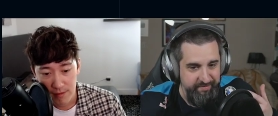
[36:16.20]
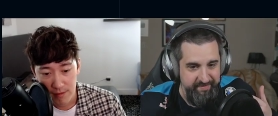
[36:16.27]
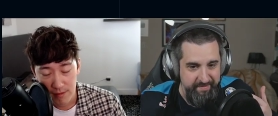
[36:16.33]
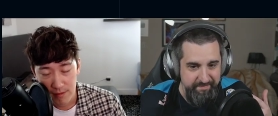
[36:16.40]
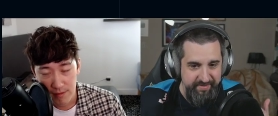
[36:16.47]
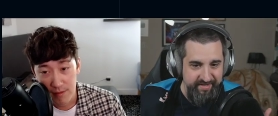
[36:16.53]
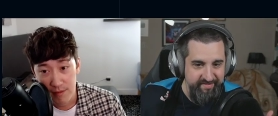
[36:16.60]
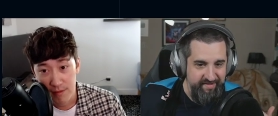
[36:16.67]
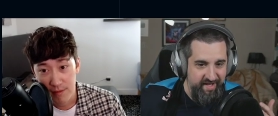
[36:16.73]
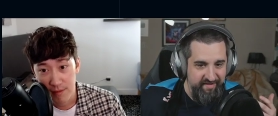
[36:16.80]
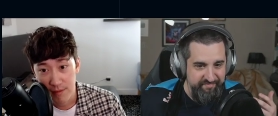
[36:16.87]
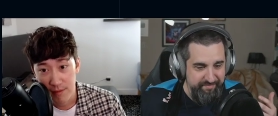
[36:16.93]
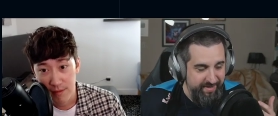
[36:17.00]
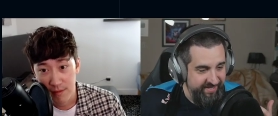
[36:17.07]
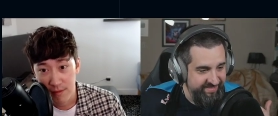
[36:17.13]
Speaker 1: something's
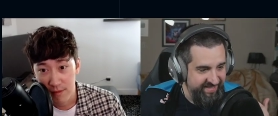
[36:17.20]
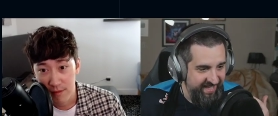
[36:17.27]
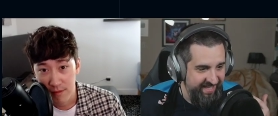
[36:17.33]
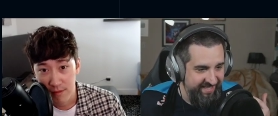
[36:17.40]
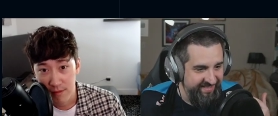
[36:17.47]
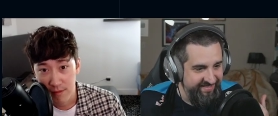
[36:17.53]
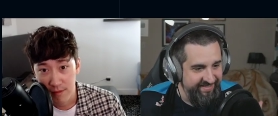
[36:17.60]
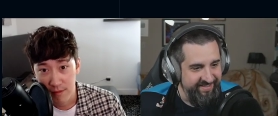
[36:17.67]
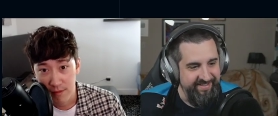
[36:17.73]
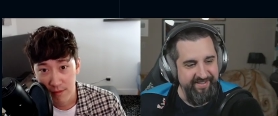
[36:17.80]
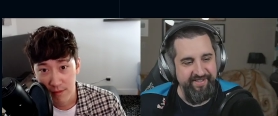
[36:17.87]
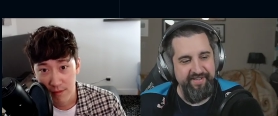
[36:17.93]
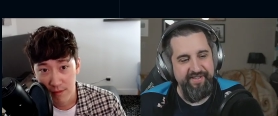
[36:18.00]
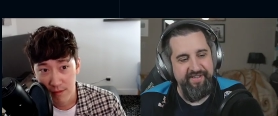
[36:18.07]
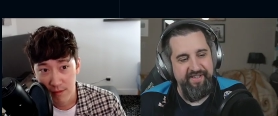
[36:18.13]
off by 10.
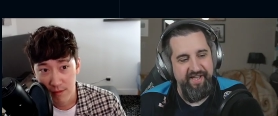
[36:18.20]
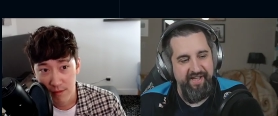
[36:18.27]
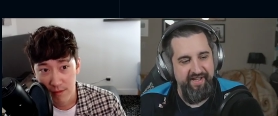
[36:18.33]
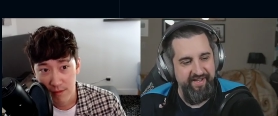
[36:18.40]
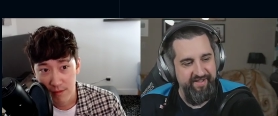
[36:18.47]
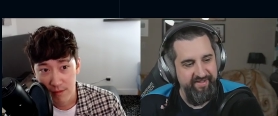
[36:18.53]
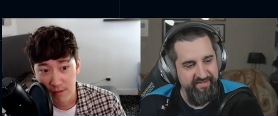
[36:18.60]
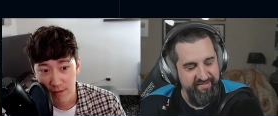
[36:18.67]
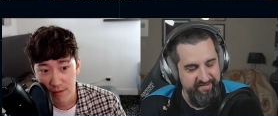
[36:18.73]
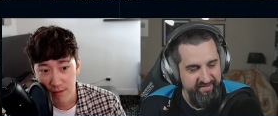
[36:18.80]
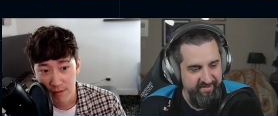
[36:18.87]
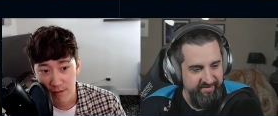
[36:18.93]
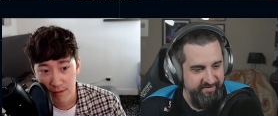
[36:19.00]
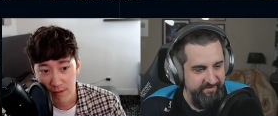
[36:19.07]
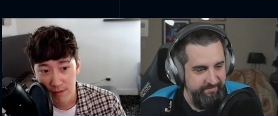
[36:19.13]
Uh,
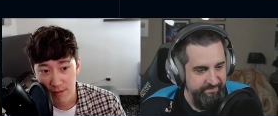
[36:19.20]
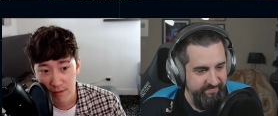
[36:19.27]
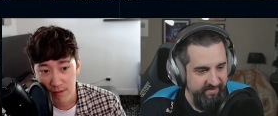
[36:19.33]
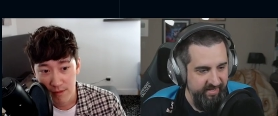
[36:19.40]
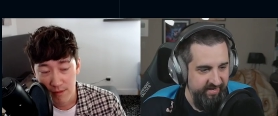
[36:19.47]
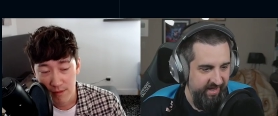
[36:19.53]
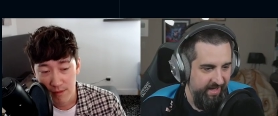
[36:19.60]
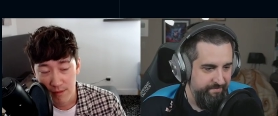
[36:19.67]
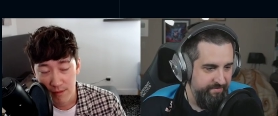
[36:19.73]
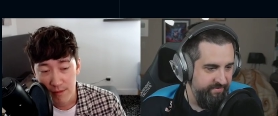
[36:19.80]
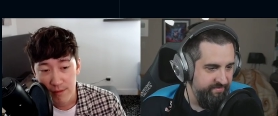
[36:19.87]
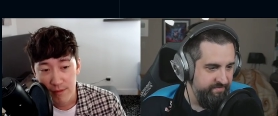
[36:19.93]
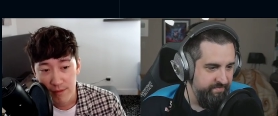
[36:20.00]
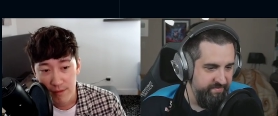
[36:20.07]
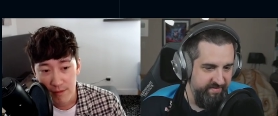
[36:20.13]
so it
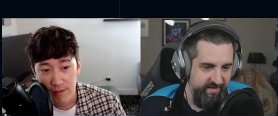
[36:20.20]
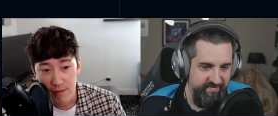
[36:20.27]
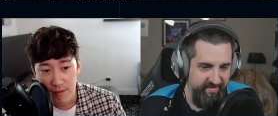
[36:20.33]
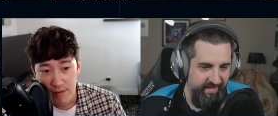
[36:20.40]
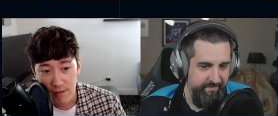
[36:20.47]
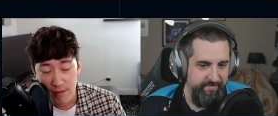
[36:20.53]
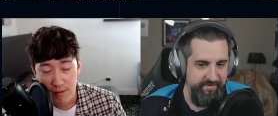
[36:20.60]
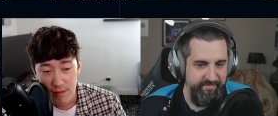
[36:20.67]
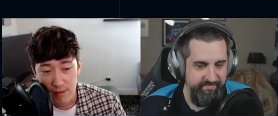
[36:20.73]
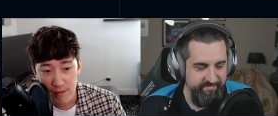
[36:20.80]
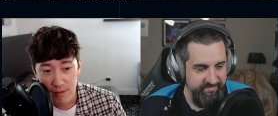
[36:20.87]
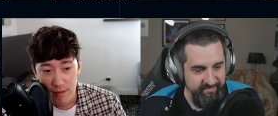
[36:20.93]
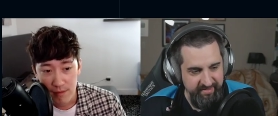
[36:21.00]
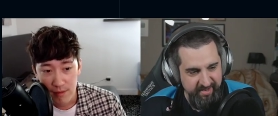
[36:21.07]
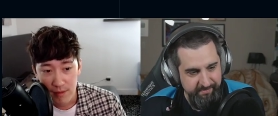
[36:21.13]
happens. Mistakes happen.
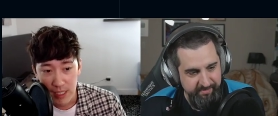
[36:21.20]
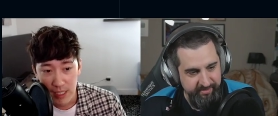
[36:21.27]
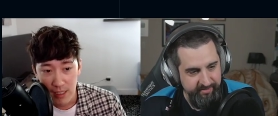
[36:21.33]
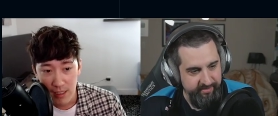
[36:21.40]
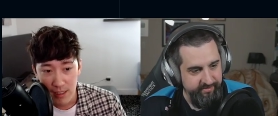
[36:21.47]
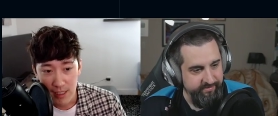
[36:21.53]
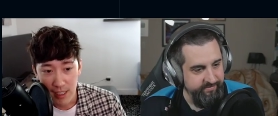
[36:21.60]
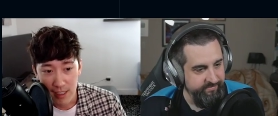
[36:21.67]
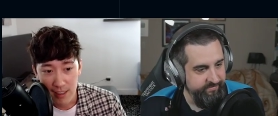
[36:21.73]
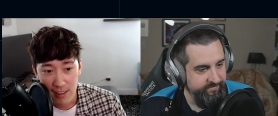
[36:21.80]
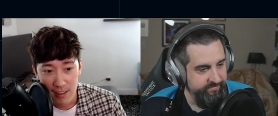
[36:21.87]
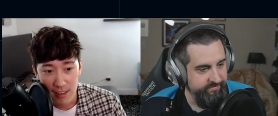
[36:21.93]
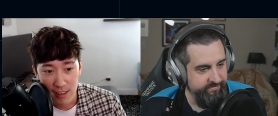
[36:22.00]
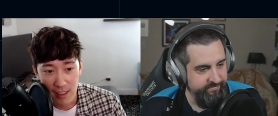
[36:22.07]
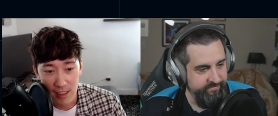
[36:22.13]
It's not a big deal. Yeah.
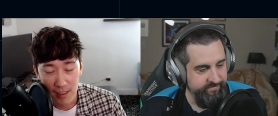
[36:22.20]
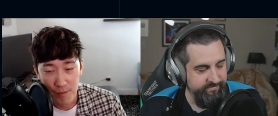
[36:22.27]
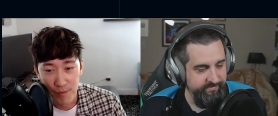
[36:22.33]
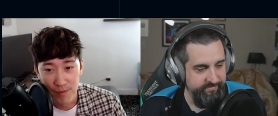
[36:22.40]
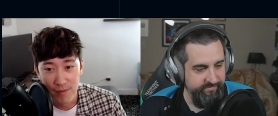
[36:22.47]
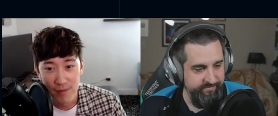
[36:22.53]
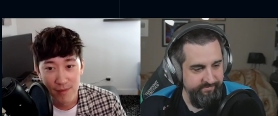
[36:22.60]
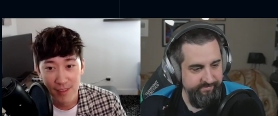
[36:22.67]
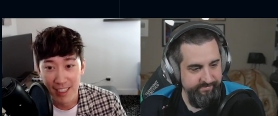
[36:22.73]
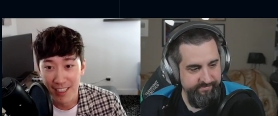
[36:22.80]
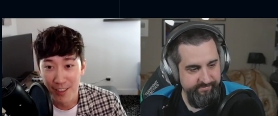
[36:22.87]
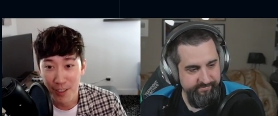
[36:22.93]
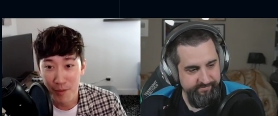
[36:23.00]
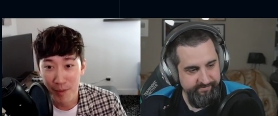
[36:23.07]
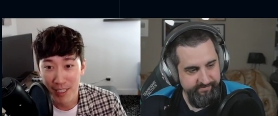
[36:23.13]
Speaker 2: Um, yeah,
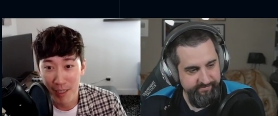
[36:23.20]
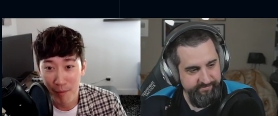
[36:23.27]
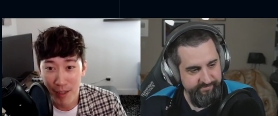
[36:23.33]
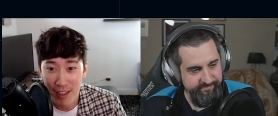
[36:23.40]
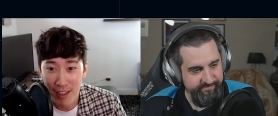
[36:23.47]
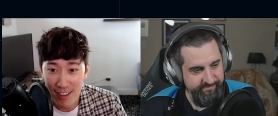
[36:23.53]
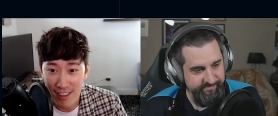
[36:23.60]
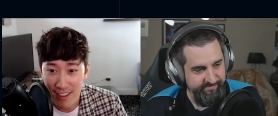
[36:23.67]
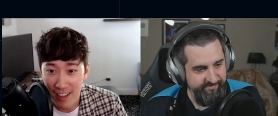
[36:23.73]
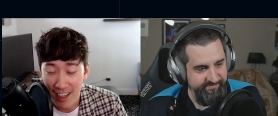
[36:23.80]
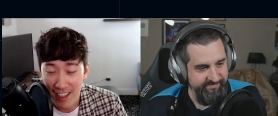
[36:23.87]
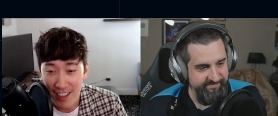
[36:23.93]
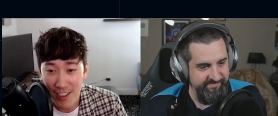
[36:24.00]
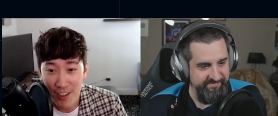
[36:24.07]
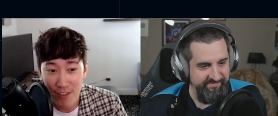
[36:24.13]
you explained that better than
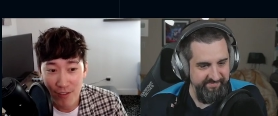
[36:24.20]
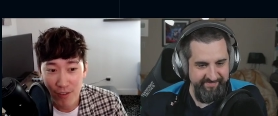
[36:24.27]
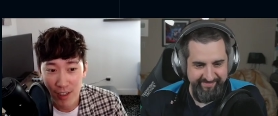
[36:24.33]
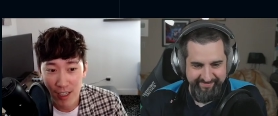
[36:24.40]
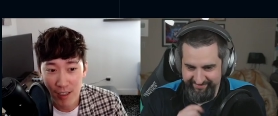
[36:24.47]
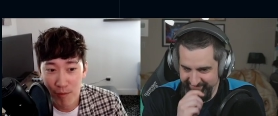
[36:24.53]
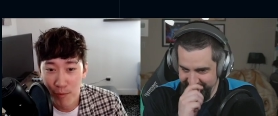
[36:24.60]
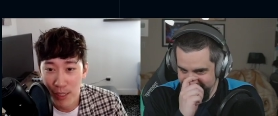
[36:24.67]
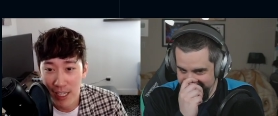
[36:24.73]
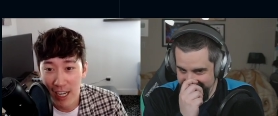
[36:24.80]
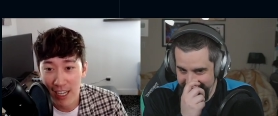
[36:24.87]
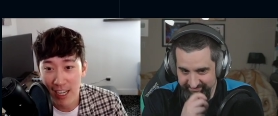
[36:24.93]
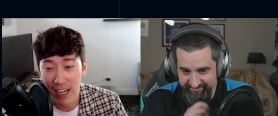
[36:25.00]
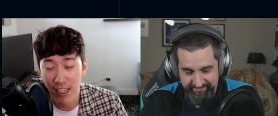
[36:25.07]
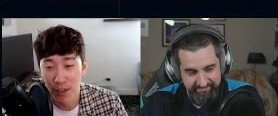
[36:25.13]
I could have. Um, but
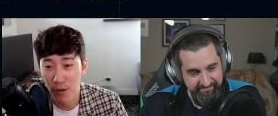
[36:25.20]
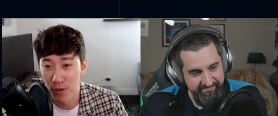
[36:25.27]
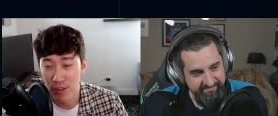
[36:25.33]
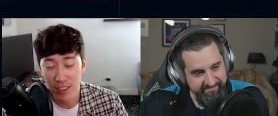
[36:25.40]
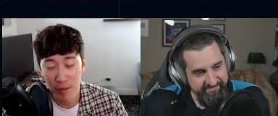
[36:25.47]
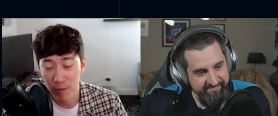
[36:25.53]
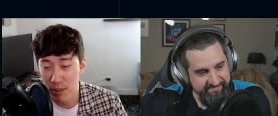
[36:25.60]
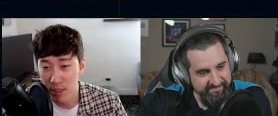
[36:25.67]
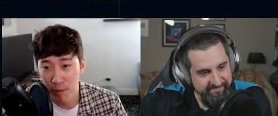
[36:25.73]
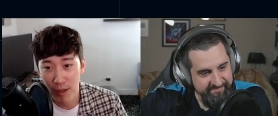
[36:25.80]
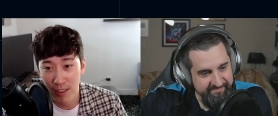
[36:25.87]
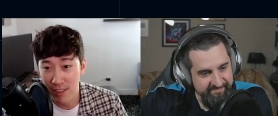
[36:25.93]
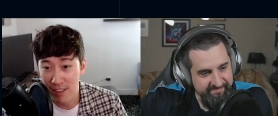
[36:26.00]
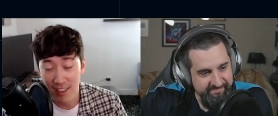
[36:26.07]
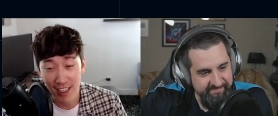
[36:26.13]
I, I, know some of the
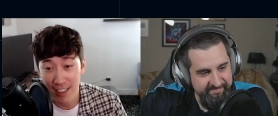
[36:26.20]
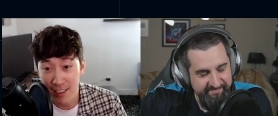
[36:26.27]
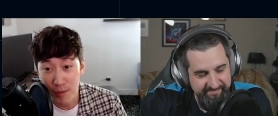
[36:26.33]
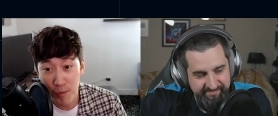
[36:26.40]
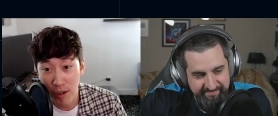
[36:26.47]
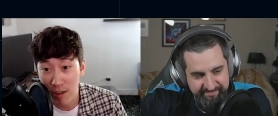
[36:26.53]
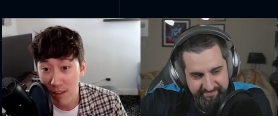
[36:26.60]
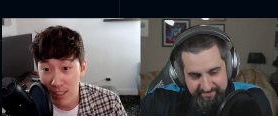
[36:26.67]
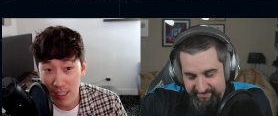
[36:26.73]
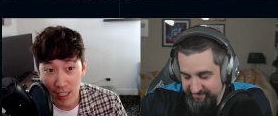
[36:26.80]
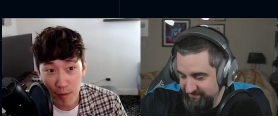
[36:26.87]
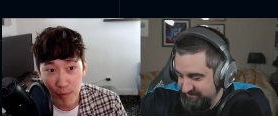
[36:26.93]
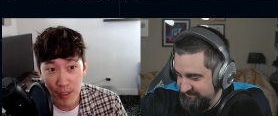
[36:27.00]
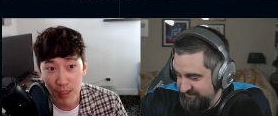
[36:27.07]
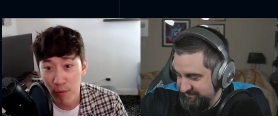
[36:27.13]
responses like small indie
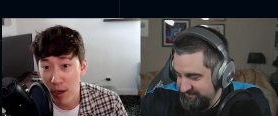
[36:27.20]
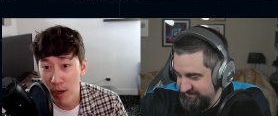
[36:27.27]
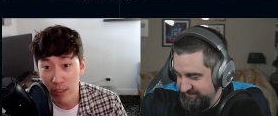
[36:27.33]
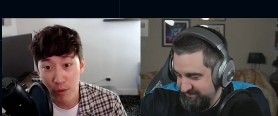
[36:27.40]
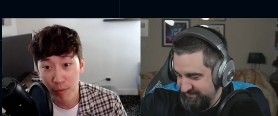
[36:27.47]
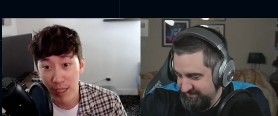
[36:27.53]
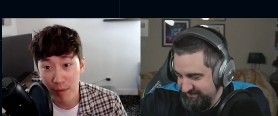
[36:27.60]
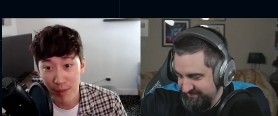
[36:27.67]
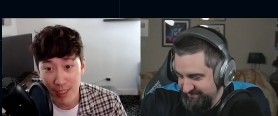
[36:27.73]
company, why do you make